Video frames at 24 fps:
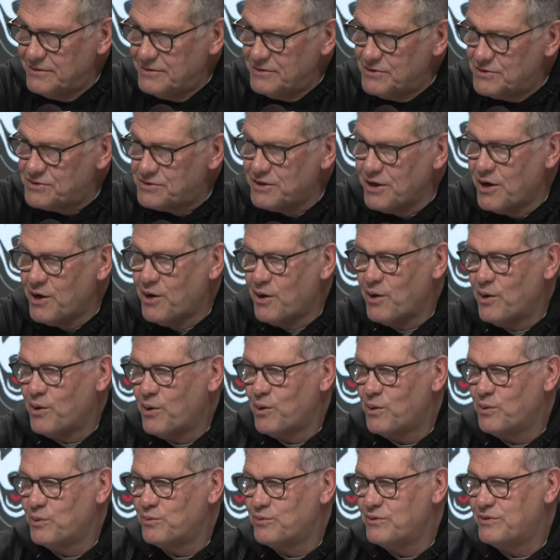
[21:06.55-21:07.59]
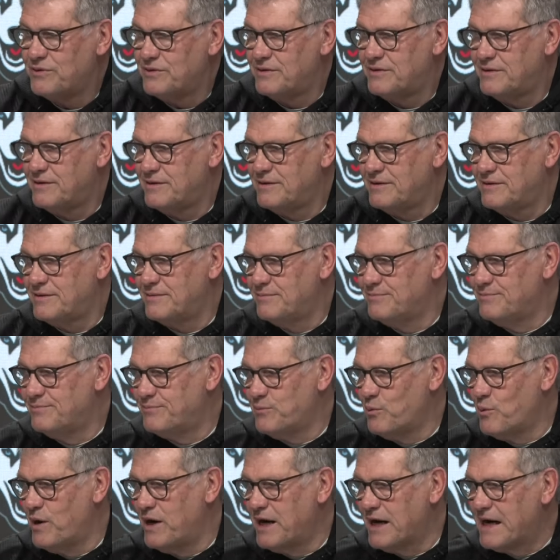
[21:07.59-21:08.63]
So
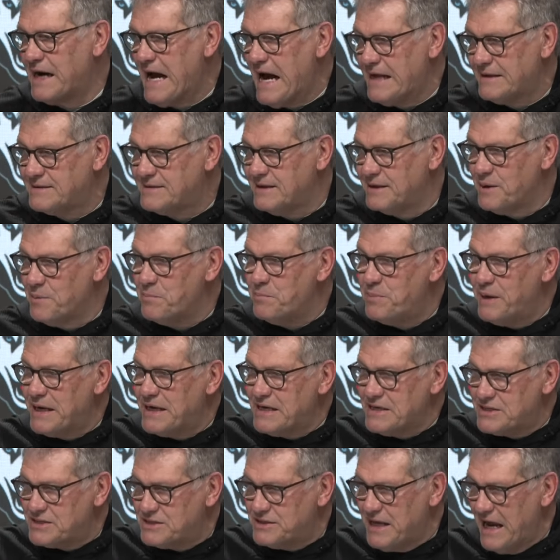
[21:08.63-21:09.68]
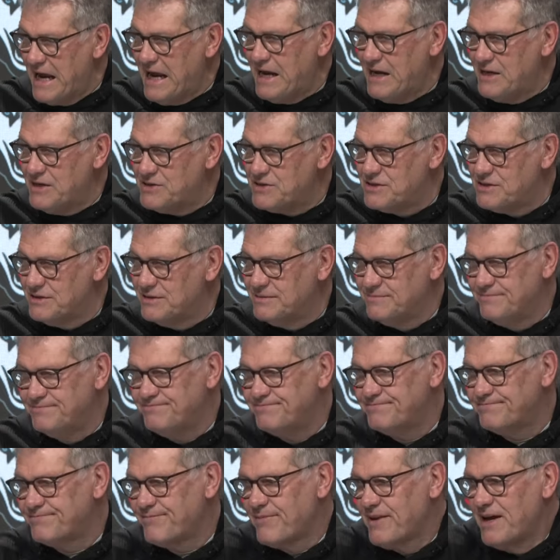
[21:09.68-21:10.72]
when it got to the biggest stage,
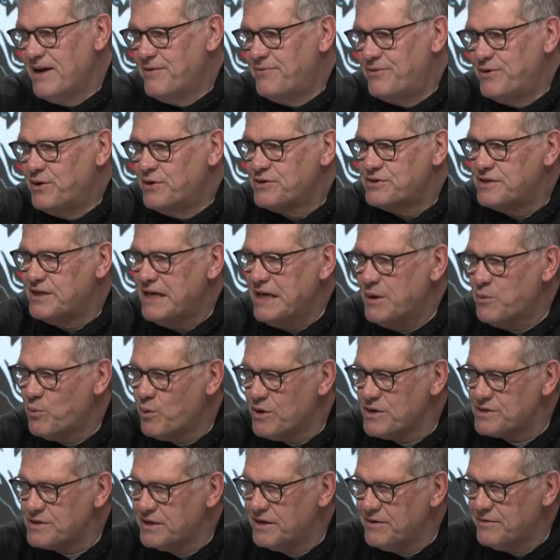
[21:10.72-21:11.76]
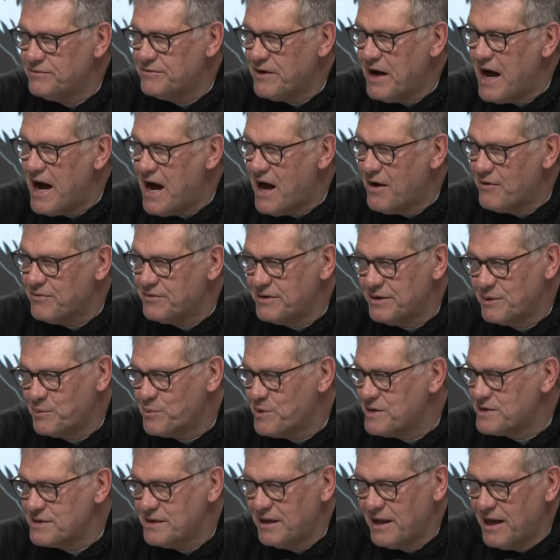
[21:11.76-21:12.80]
if your team wasn't involved, there
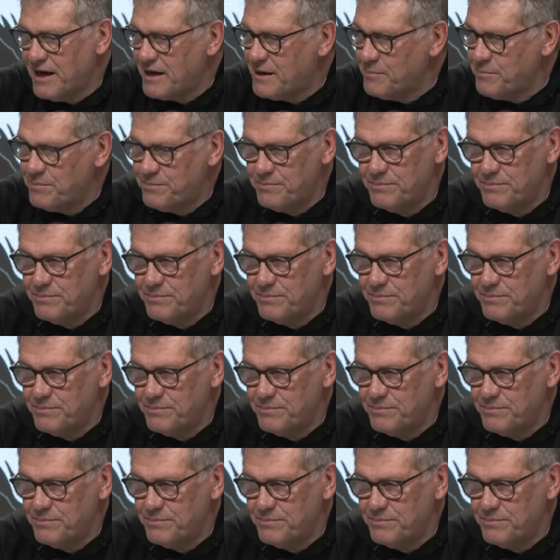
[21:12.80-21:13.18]
wasn't like